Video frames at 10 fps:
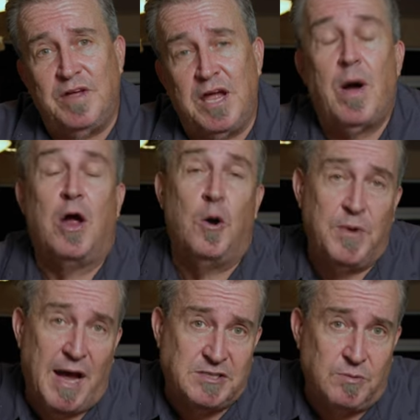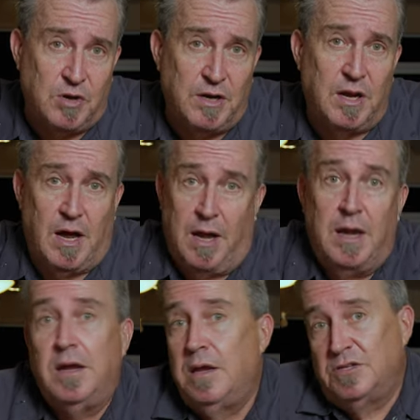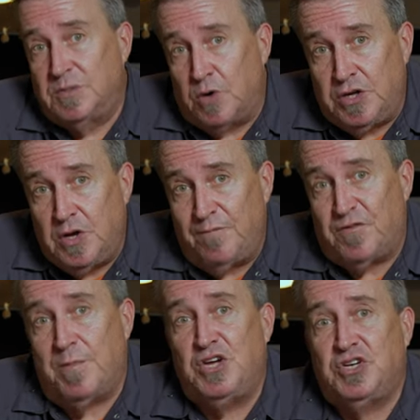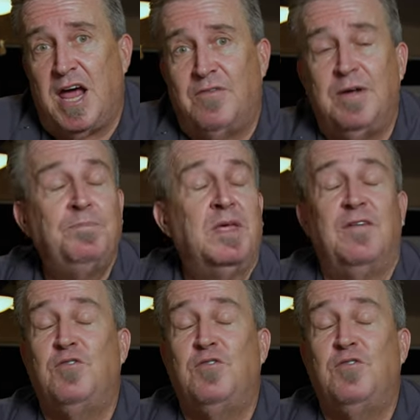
the video. I hope you got some good, uh, some good information out of it.